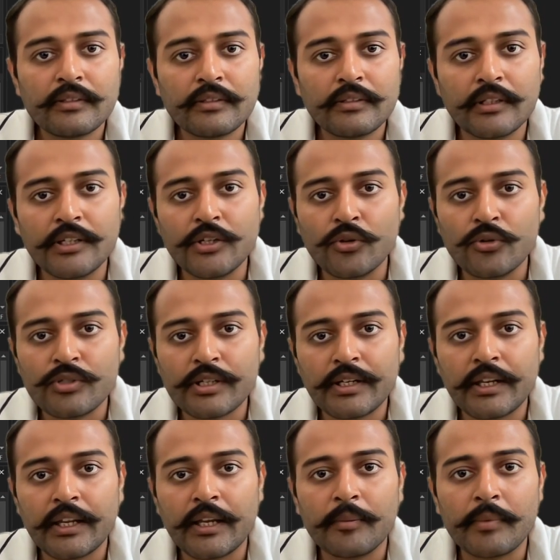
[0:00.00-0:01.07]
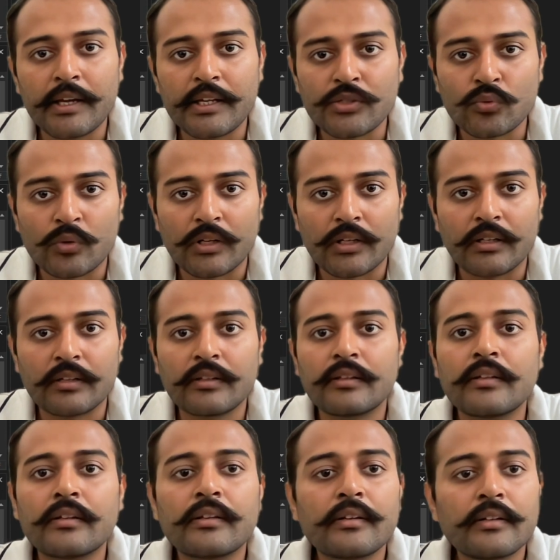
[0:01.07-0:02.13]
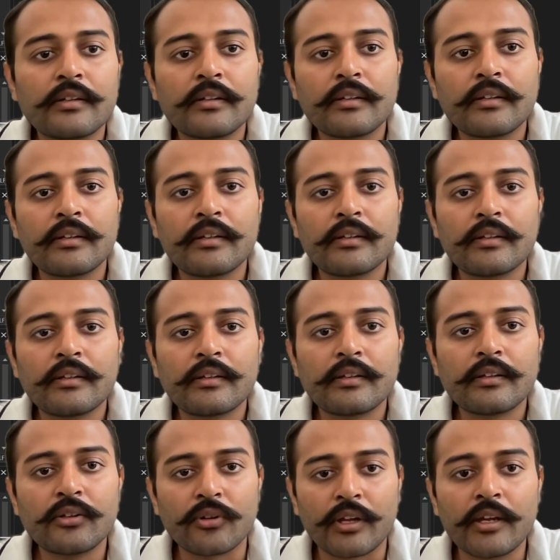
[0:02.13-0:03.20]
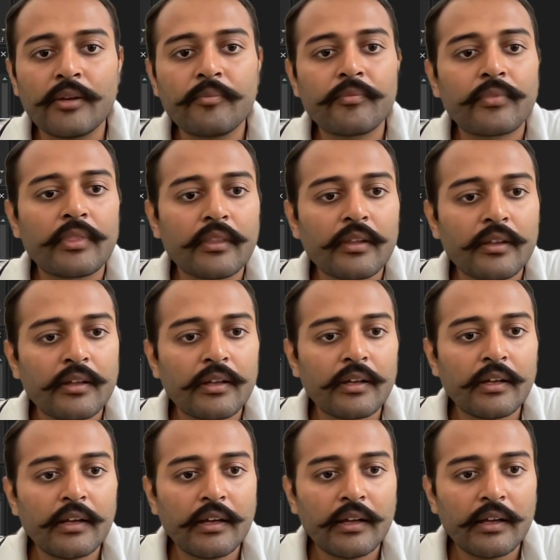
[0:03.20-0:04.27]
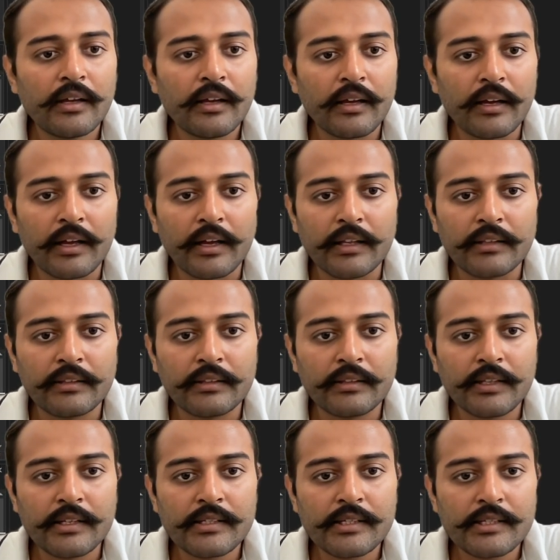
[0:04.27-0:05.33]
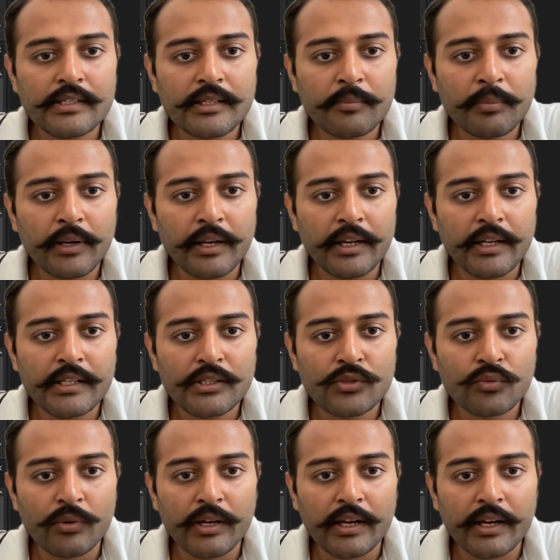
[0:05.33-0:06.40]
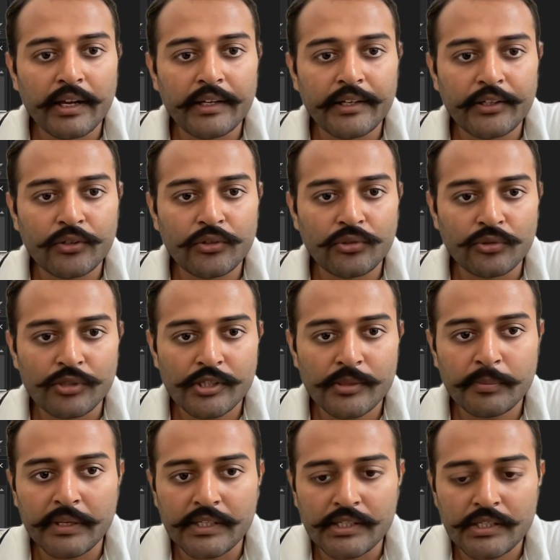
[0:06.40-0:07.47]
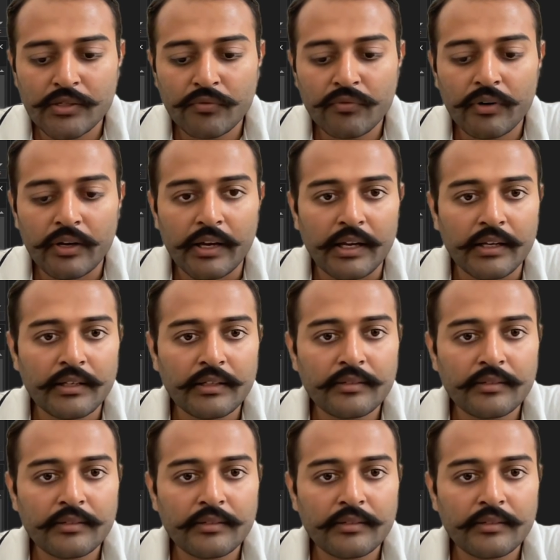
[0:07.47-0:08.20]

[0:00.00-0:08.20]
the username as well. Okay. And this is the place where I need to specify